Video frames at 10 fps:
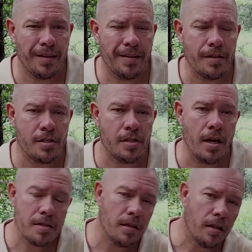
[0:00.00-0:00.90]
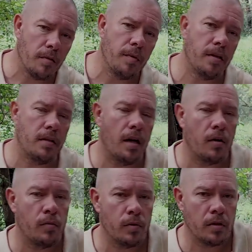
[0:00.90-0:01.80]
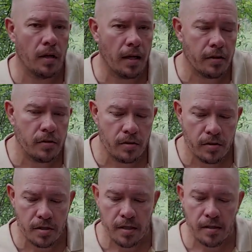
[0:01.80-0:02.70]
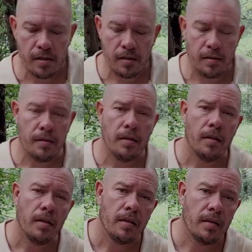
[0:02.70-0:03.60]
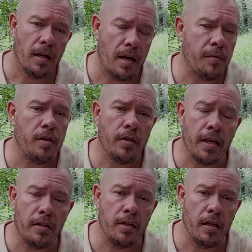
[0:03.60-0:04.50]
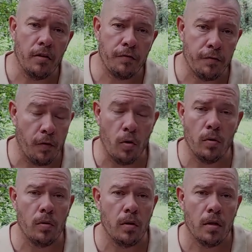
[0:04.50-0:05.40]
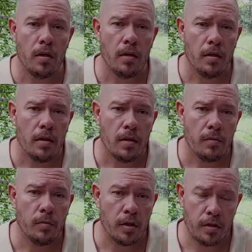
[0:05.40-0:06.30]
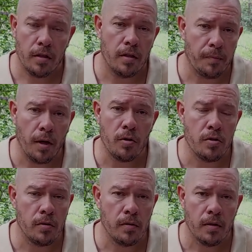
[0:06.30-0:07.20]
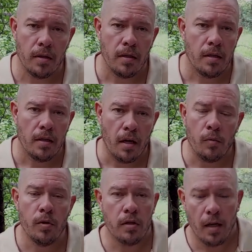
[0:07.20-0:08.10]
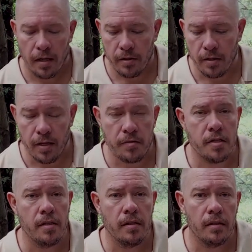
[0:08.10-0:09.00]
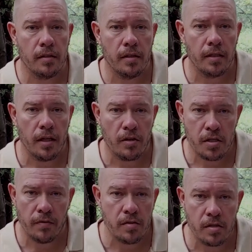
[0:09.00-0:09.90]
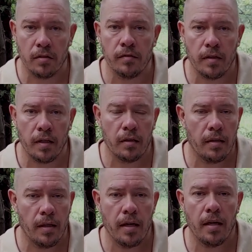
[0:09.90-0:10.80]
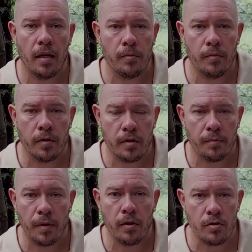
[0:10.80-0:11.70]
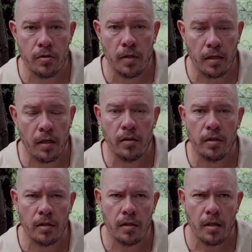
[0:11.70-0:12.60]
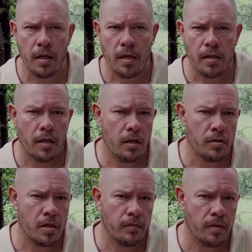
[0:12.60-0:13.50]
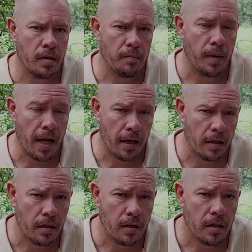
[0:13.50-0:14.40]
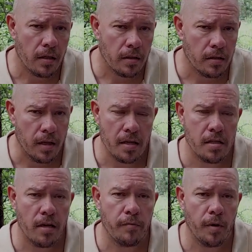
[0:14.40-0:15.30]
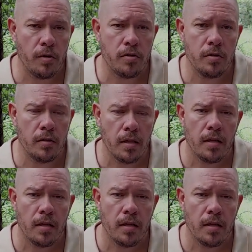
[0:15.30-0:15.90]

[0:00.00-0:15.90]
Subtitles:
It sucks a little bit. I would like to see you get the Hero 4 with Pro Tune. I would like to have seen the Hero 7 Silver and up with the Pro Tune. I know the Hero 7 Black does have Pro Tune.